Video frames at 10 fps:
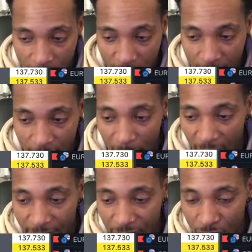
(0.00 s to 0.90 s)
hit the
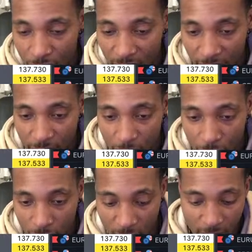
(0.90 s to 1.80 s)

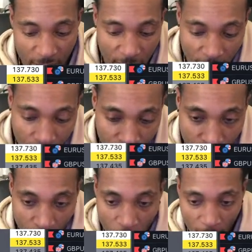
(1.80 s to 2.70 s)
-272 to the T.
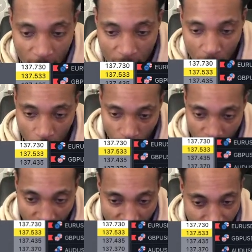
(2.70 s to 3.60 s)
So a
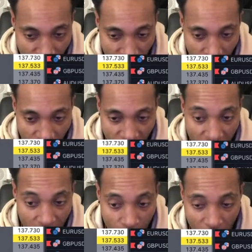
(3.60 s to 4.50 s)
really nice play on that,
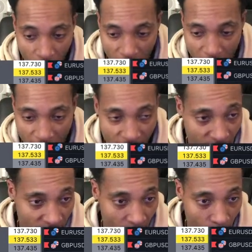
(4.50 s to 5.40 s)
and we are kind of
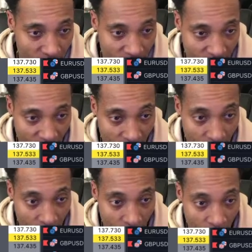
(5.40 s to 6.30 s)
getting that once again,
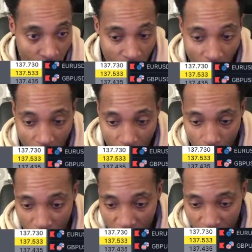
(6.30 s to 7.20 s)
but
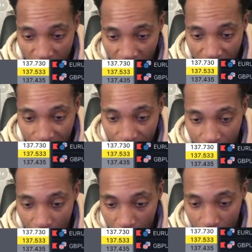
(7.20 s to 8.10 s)
we did have
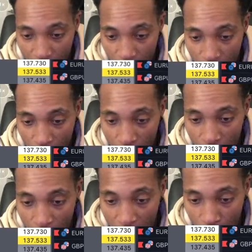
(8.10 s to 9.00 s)

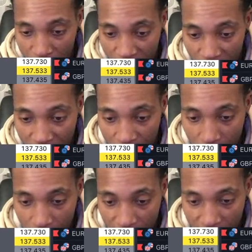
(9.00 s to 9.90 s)
a rejection
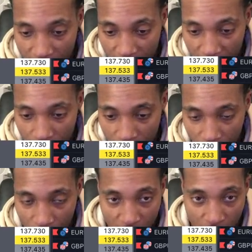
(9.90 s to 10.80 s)
of this level, so we didn't